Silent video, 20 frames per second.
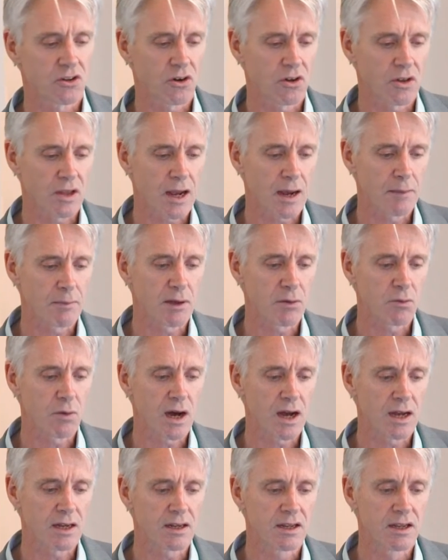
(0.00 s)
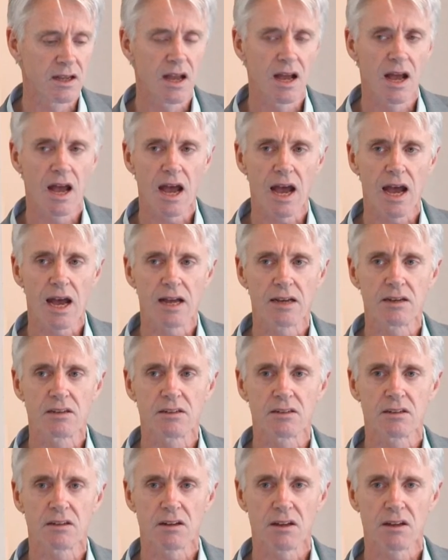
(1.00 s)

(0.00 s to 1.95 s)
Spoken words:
called RB1 and